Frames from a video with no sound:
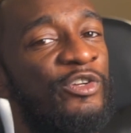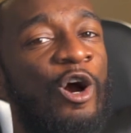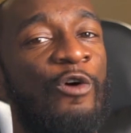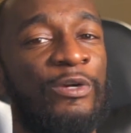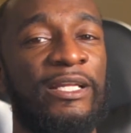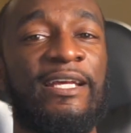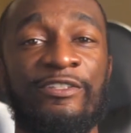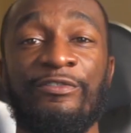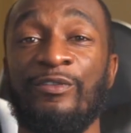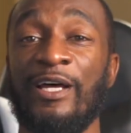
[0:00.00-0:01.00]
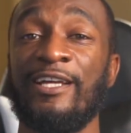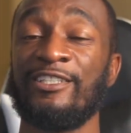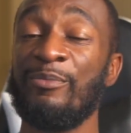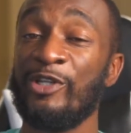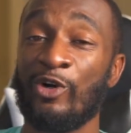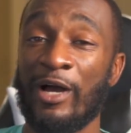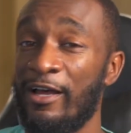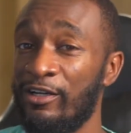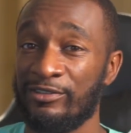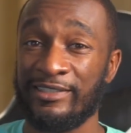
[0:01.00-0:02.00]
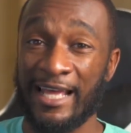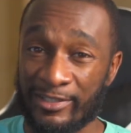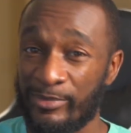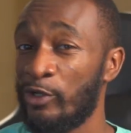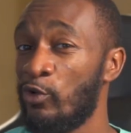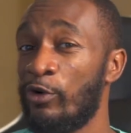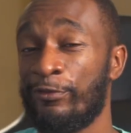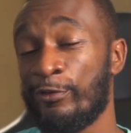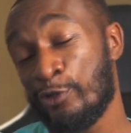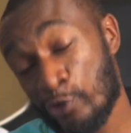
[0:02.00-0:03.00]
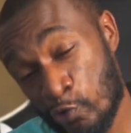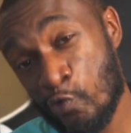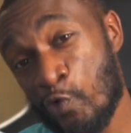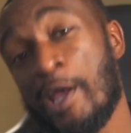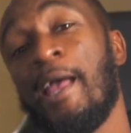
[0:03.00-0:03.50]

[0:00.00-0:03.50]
you're already into Flash, let me know how that's been going for you.